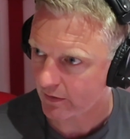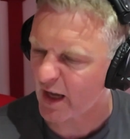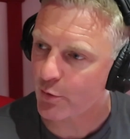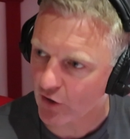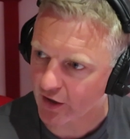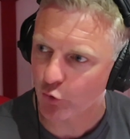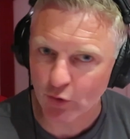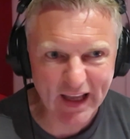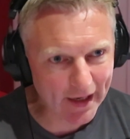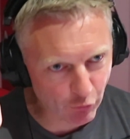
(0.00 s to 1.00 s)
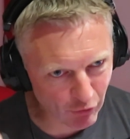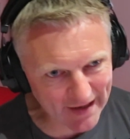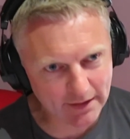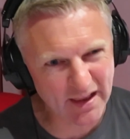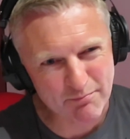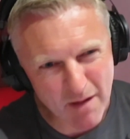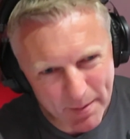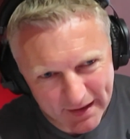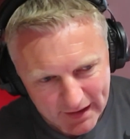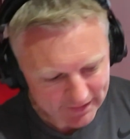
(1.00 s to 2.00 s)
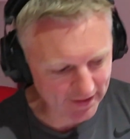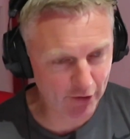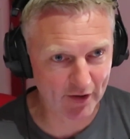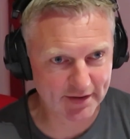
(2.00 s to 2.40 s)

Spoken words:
They would rather go and get it right than maybe take a risk.